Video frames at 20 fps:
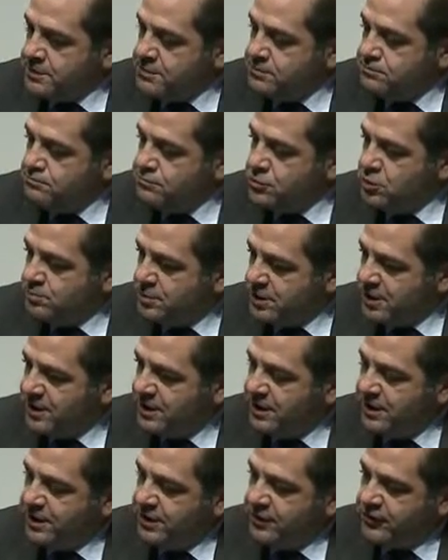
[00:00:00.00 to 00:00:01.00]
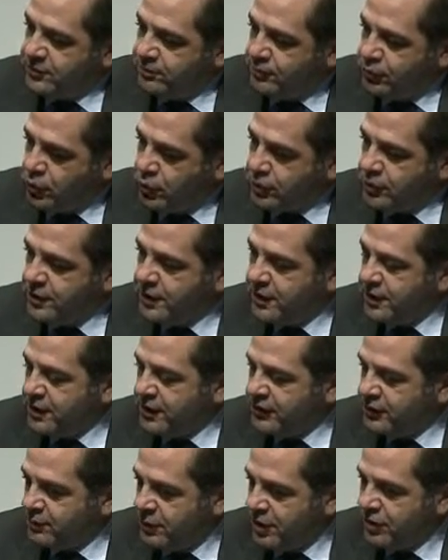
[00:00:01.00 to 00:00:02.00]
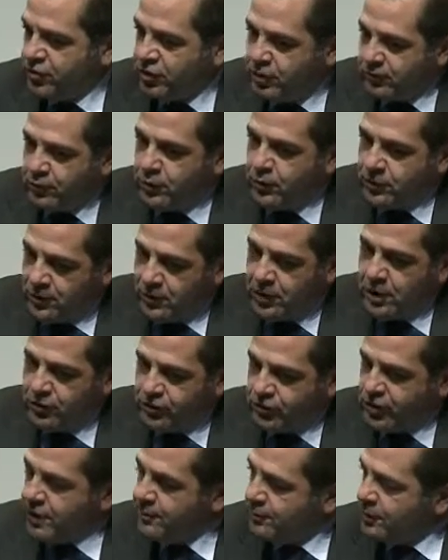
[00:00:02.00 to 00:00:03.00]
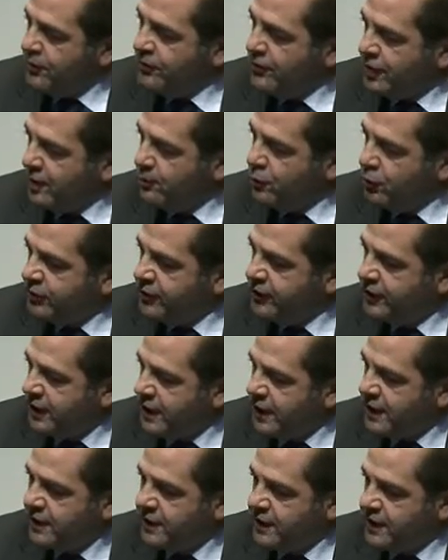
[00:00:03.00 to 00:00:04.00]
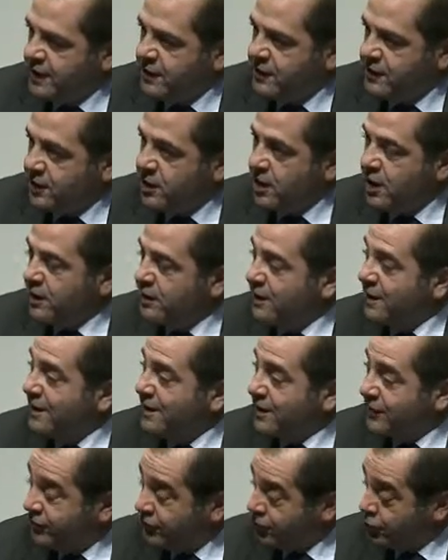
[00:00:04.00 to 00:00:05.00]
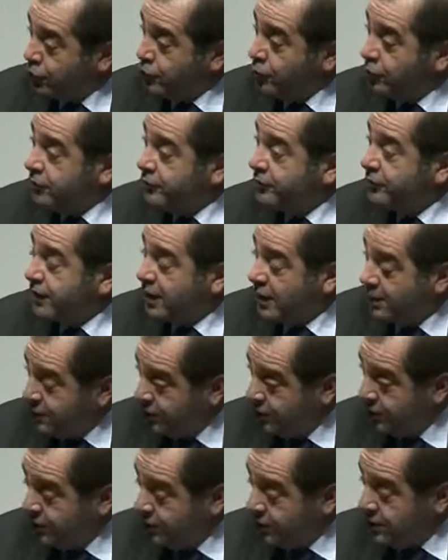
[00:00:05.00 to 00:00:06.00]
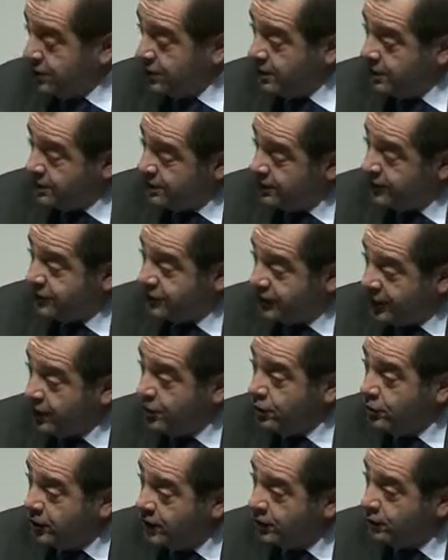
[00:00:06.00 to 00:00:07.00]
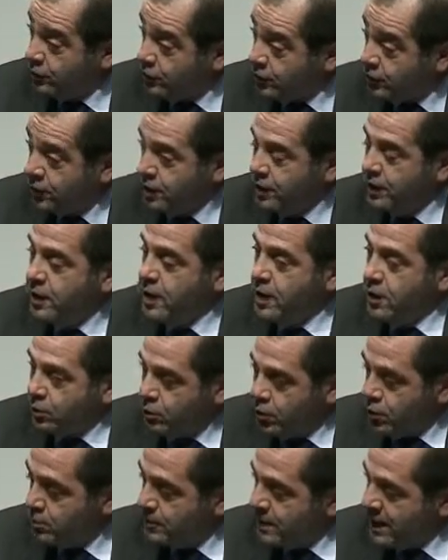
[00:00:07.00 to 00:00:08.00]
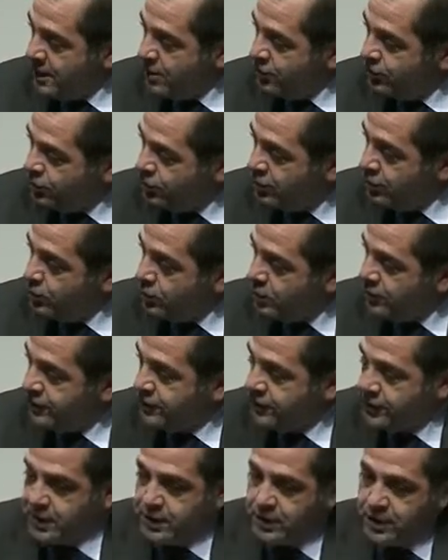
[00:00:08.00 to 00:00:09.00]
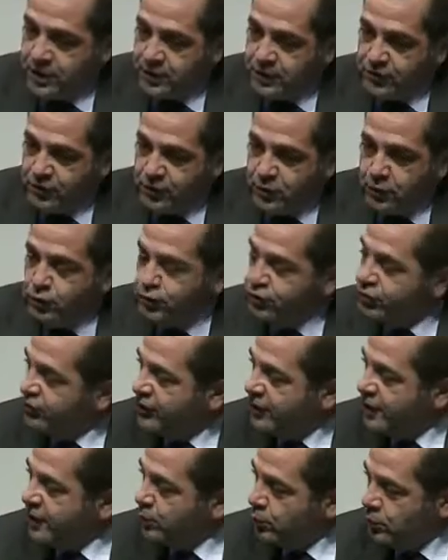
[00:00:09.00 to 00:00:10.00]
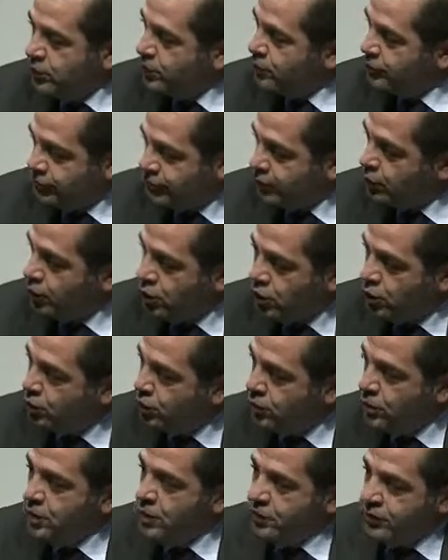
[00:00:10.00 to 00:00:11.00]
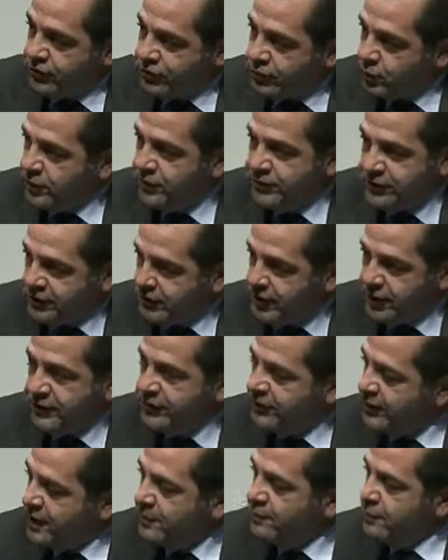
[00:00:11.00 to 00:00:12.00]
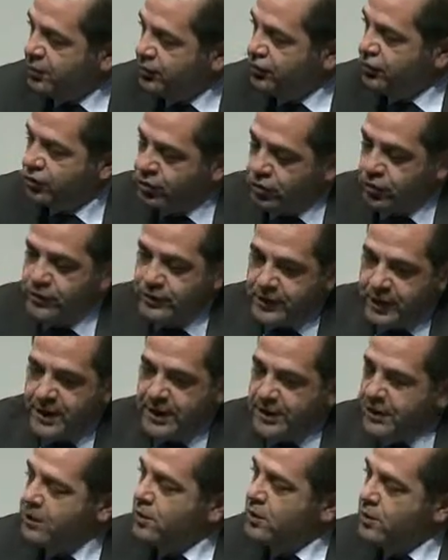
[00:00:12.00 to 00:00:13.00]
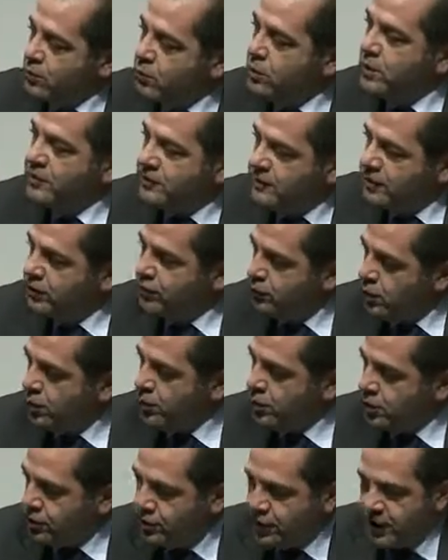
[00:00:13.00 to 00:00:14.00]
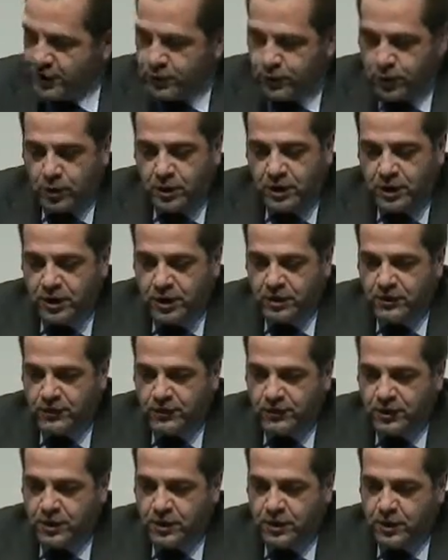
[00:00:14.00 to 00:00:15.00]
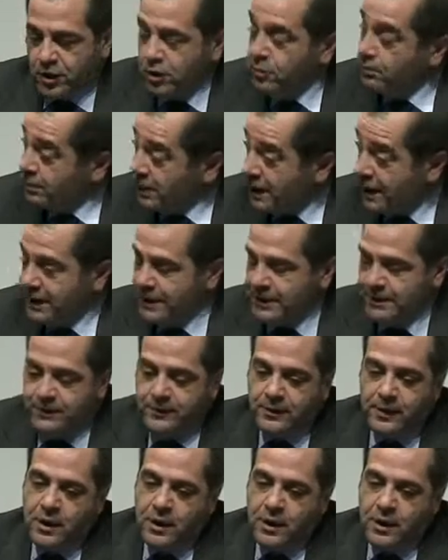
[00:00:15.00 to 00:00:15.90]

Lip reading: mobility is important, especially for large companies like Poste Italiane that have a lot of externals coming inside our network. We are managing with solutions like Windows to Go, so with sticks that be sure that what they do on your network is compliant.